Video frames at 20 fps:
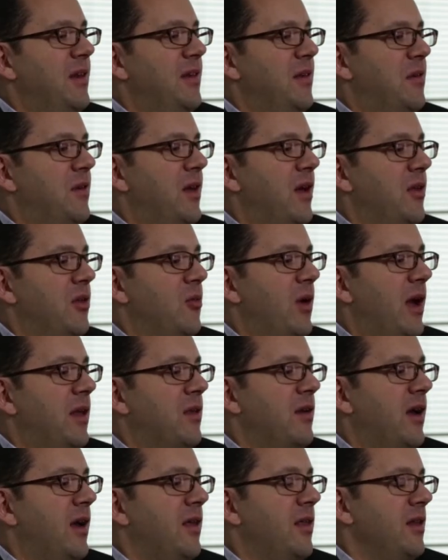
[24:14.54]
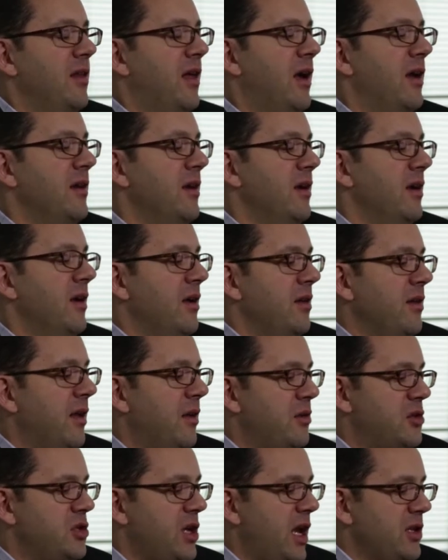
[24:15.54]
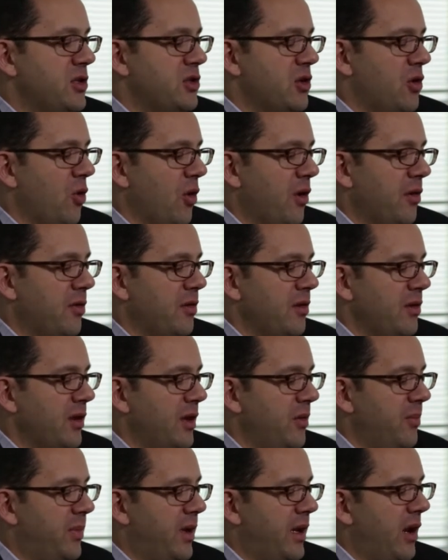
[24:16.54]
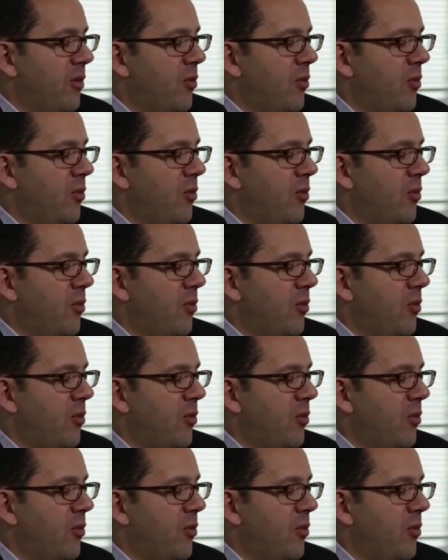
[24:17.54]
need to stay on the right side of the line. Let's change course a little bit.